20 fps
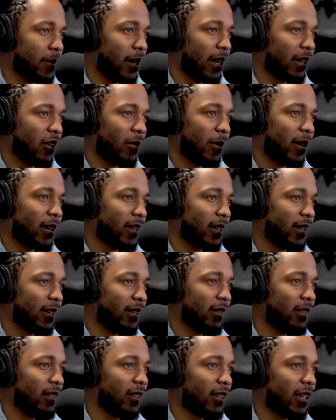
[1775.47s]
I go back in
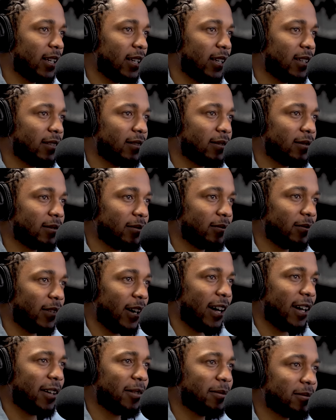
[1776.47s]
there, look in it,
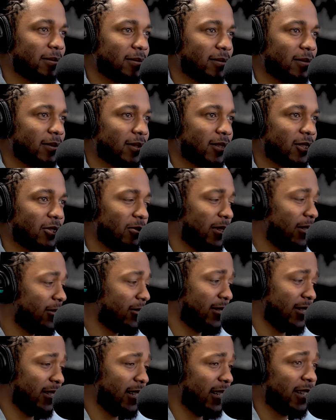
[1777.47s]
vibe. Studio's
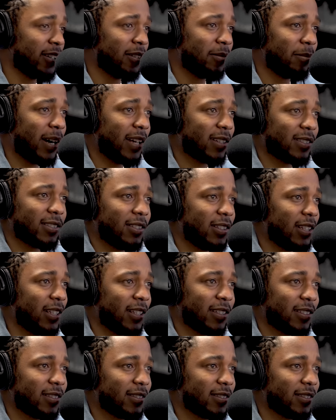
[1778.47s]
still there. Mike's still there.